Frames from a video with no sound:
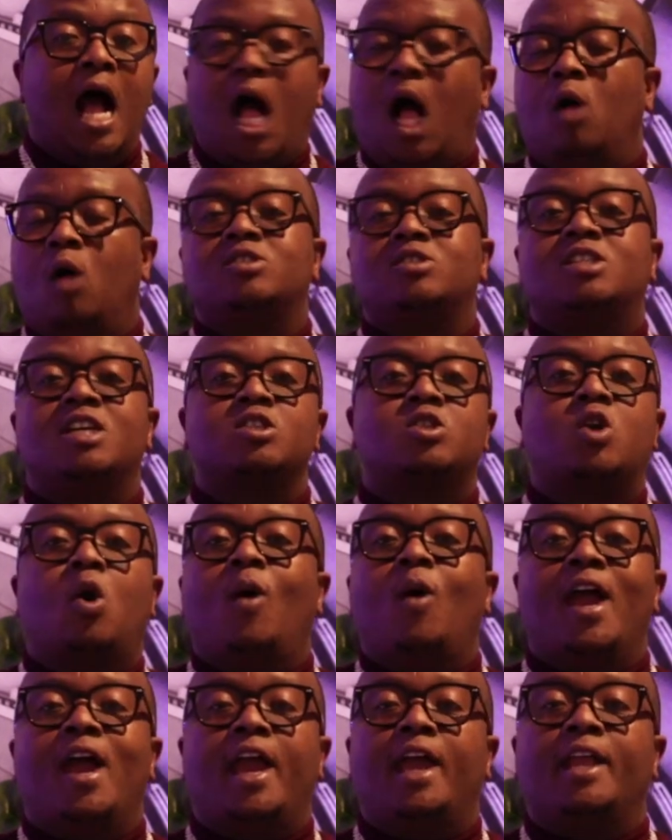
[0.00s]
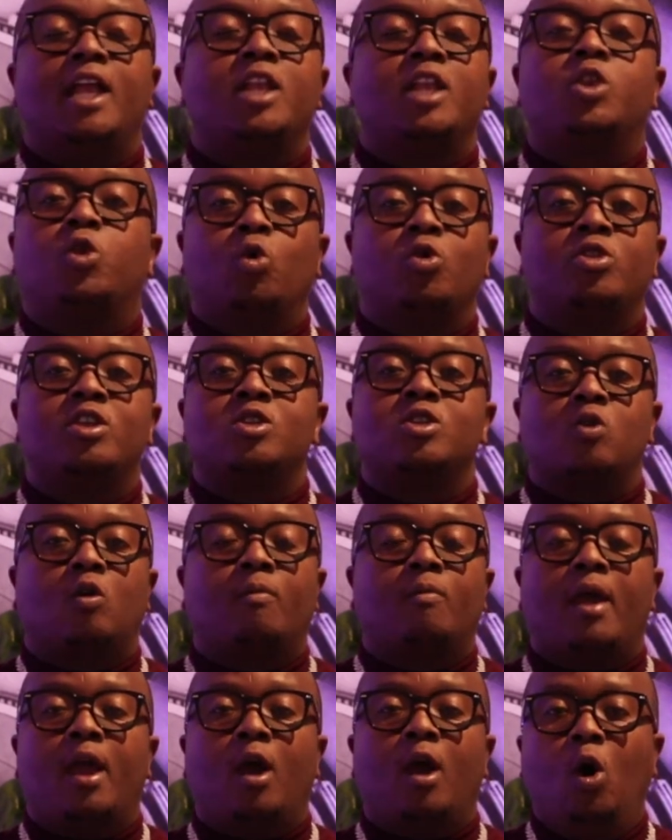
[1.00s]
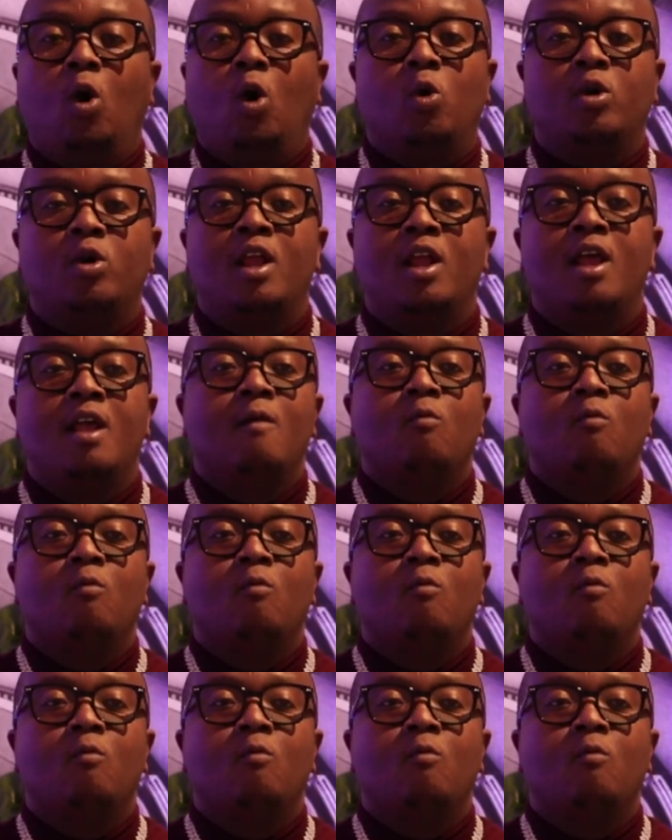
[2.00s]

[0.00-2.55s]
I'll just go ahead and do this on my own